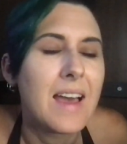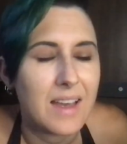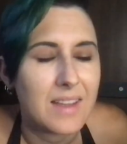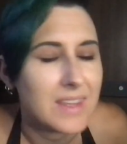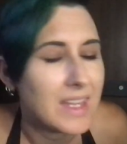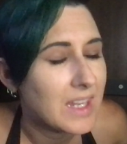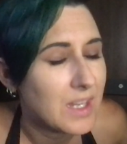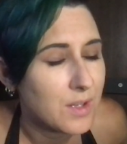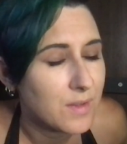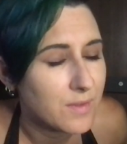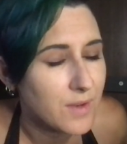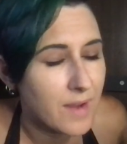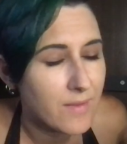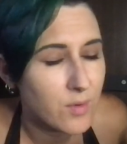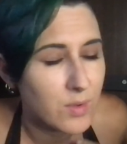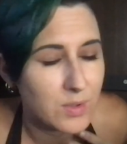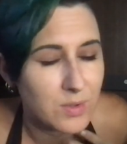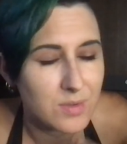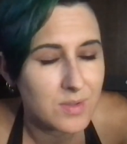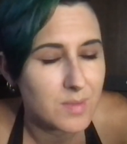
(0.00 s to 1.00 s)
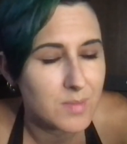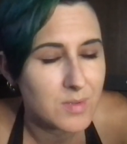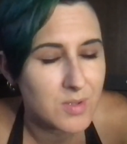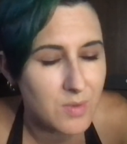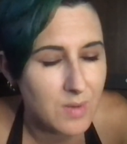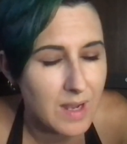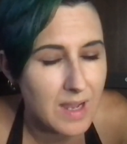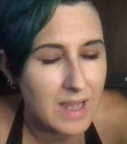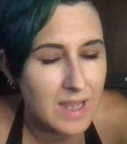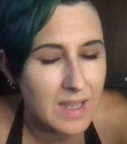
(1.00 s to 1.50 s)
Thank you for everyone who
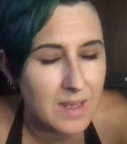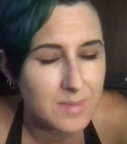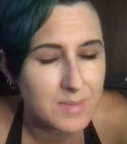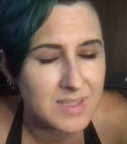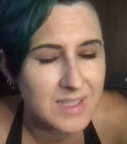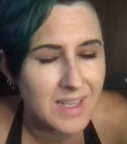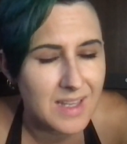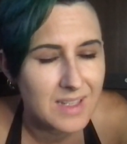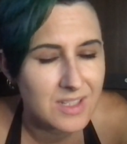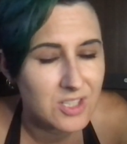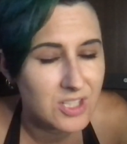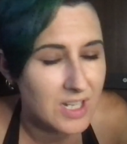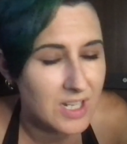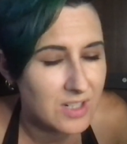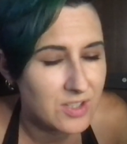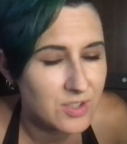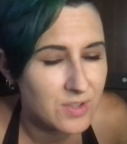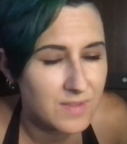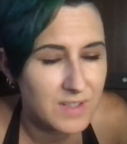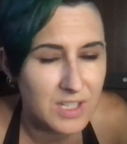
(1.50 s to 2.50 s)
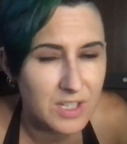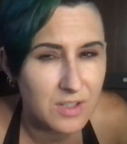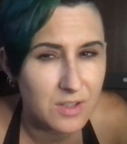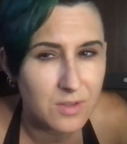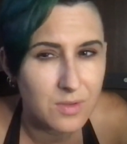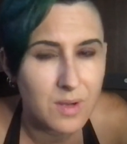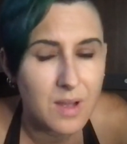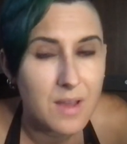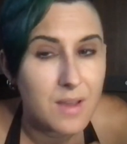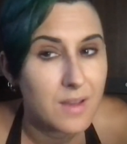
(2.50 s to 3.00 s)
subscribes, shares your
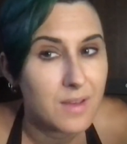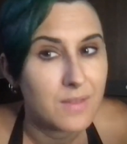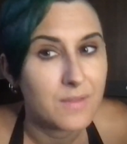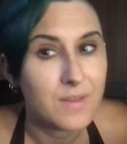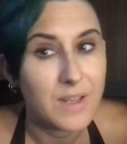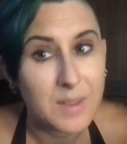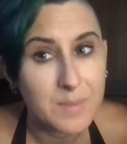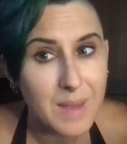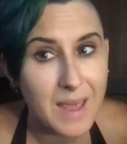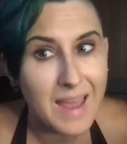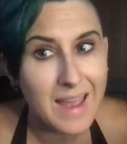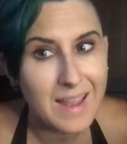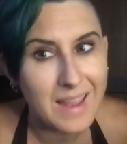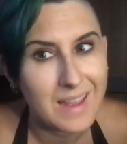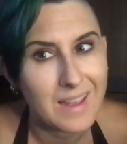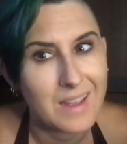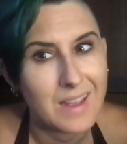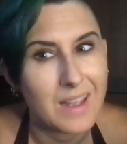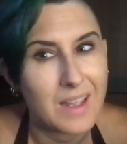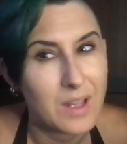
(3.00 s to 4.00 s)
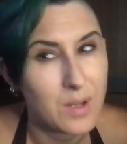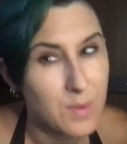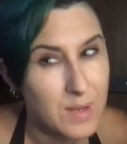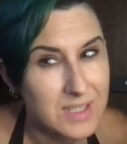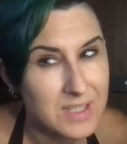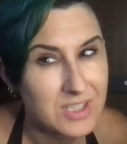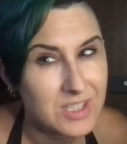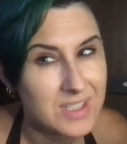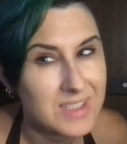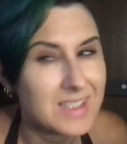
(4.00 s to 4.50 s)
video feedback, and
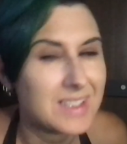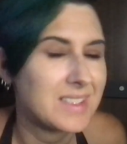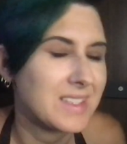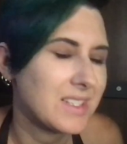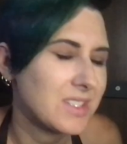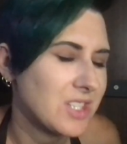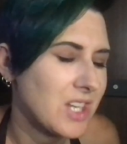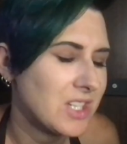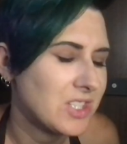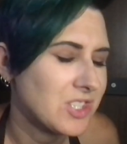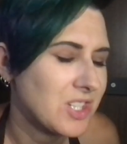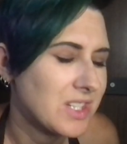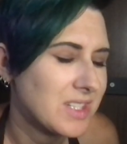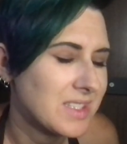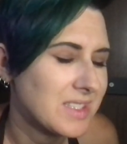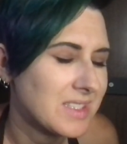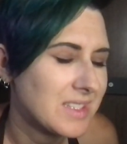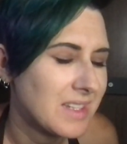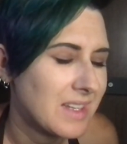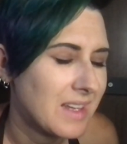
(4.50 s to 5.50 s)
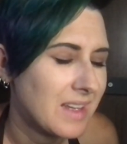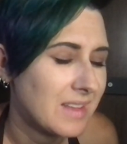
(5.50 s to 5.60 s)
questions and suggestions.